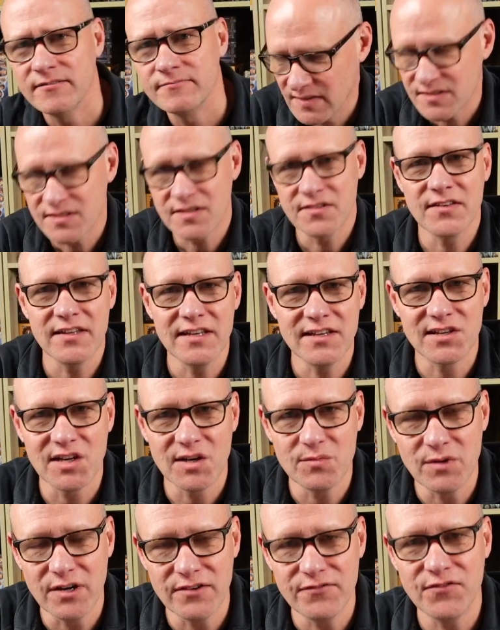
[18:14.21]
So there you go,
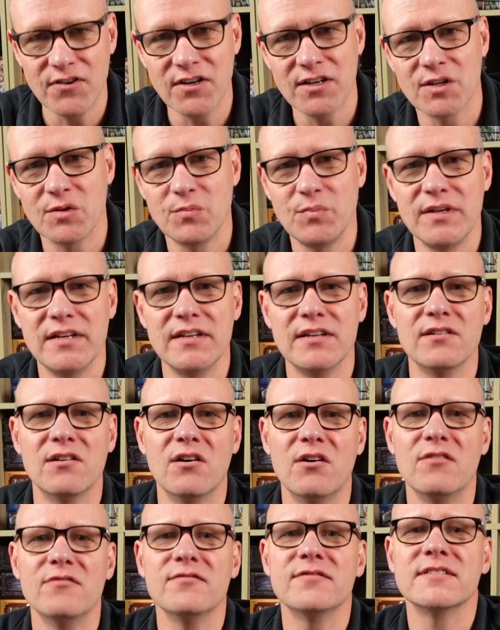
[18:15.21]
my final opinion
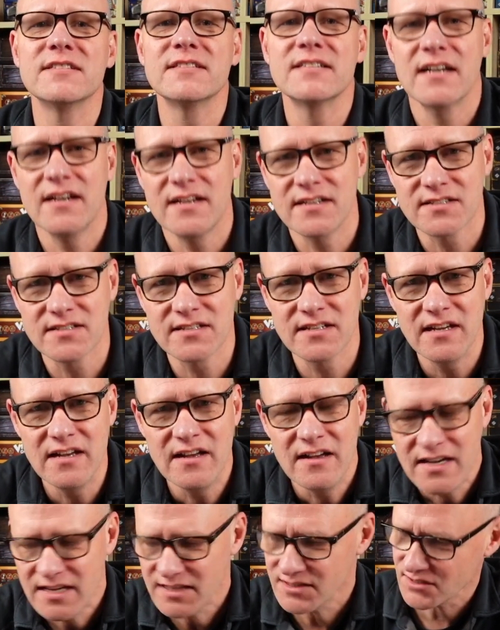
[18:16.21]
of Tusk.
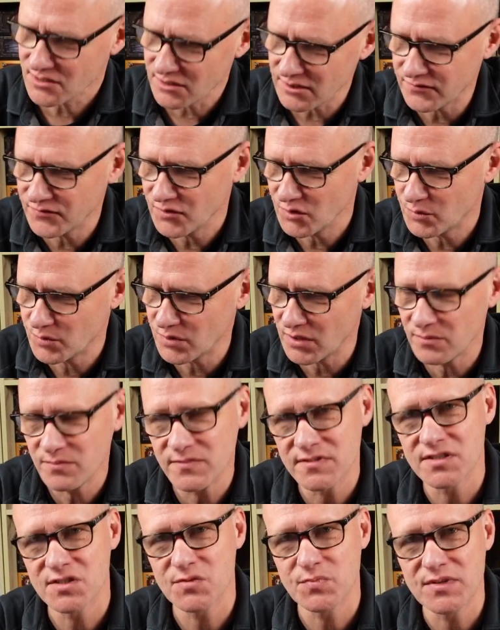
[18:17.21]
It's got a few
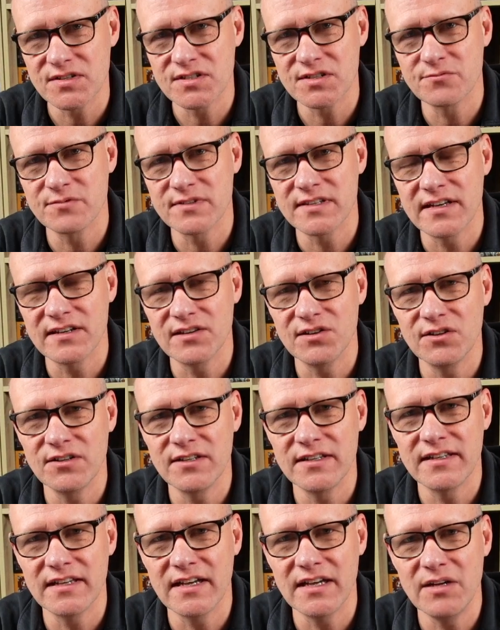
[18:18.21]
problems, especially with that
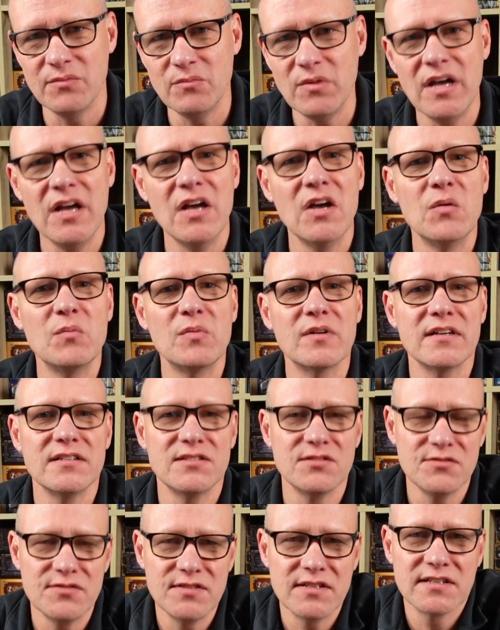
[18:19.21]
early game, but I
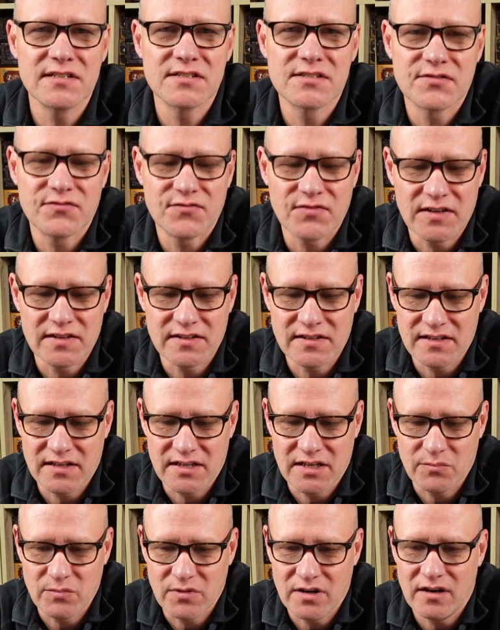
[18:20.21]
do think it's a fun
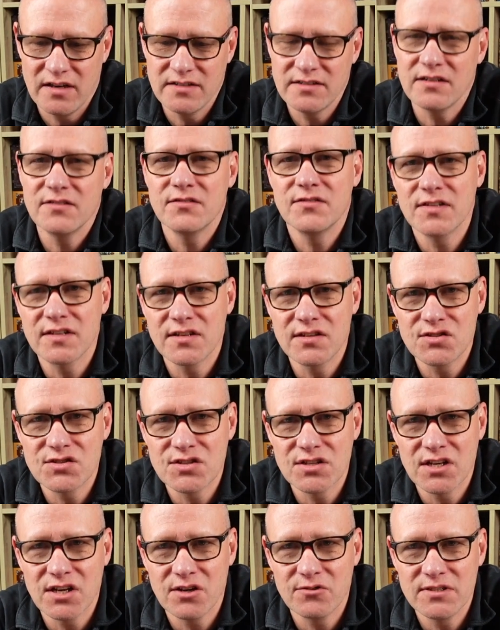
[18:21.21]
game. I don't think you
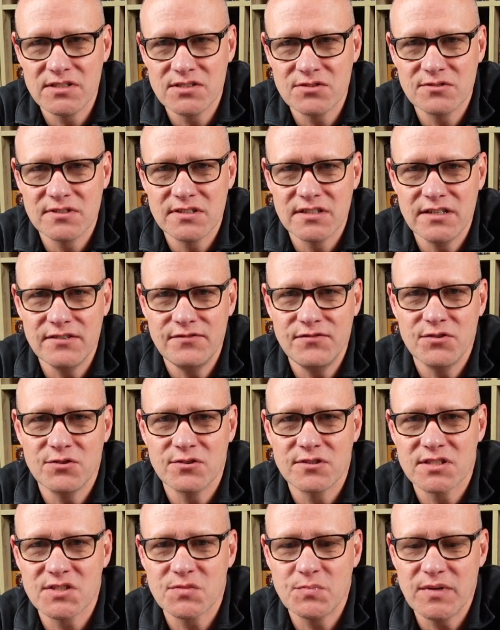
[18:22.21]
should go into it if
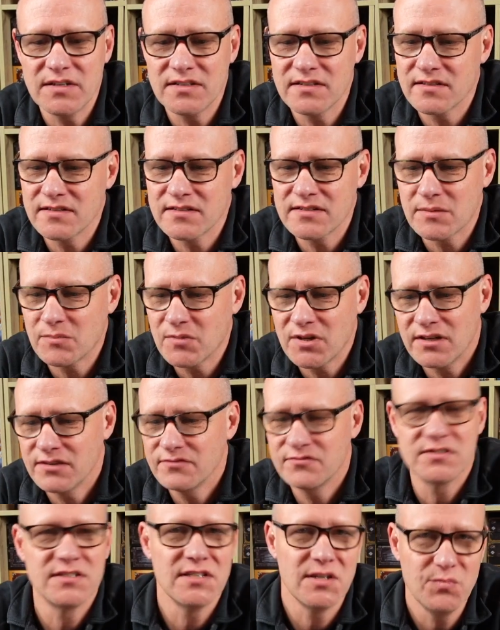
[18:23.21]
you're expecting some kind
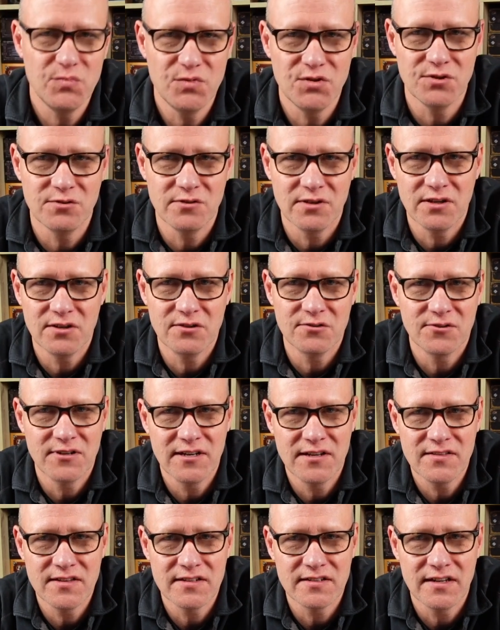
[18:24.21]
of deep Euro or
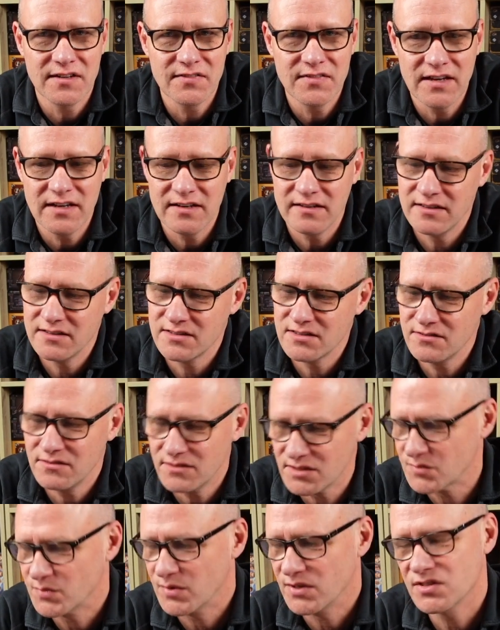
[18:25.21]
anything like that. It's
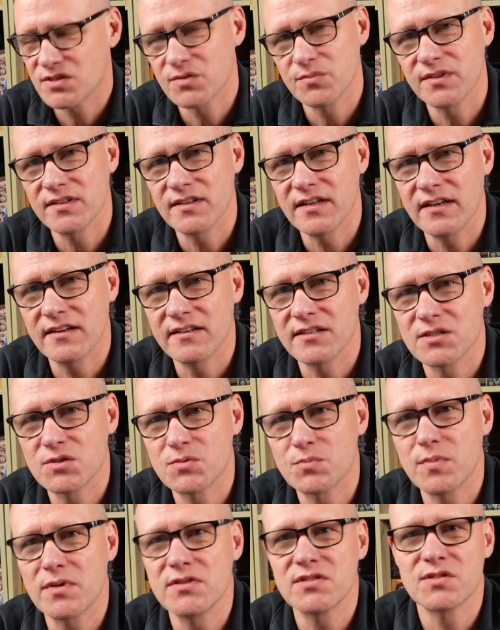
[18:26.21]
not supposed to be that. It's
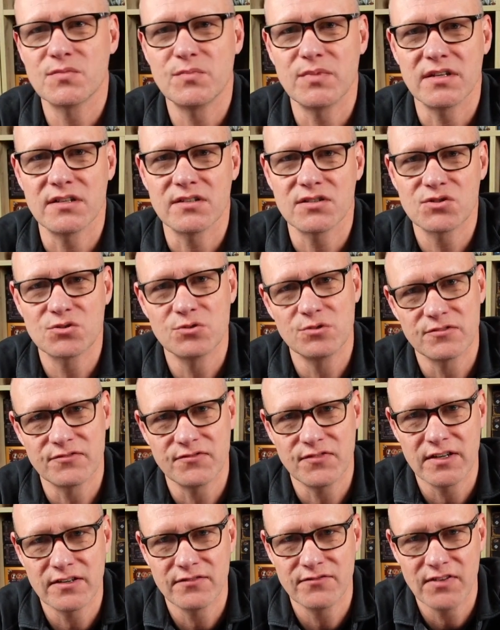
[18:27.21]
supposed to be a short,
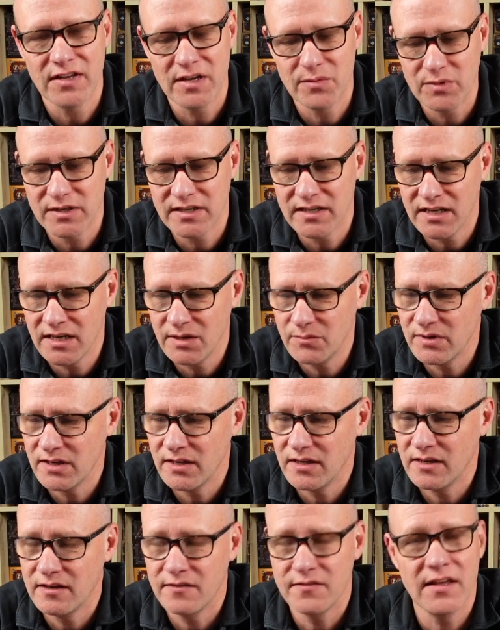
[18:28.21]
fun family game,
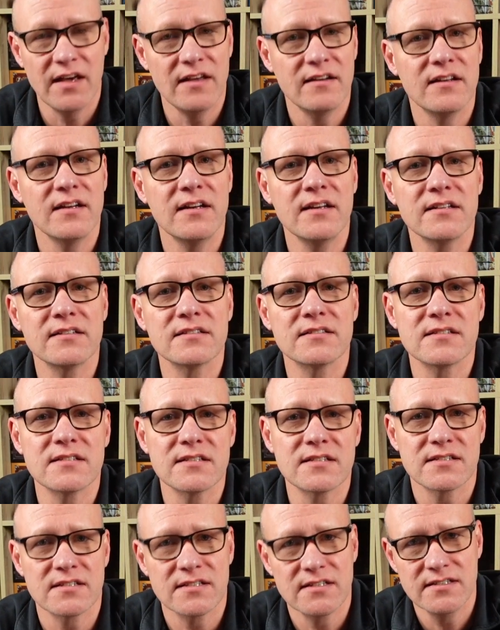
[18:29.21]
and at that, it
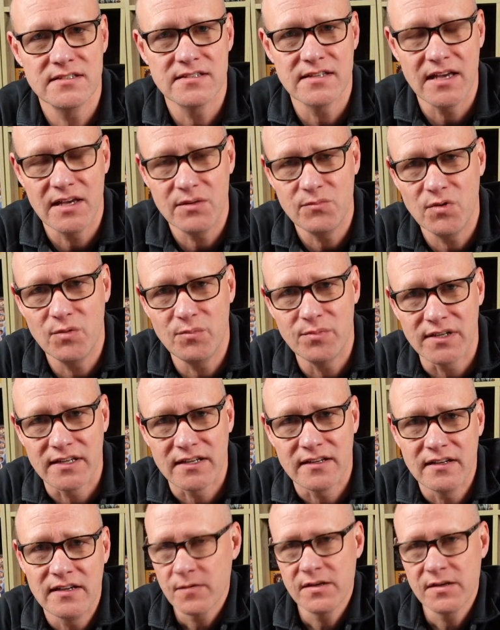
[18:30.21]
succeeds admirably.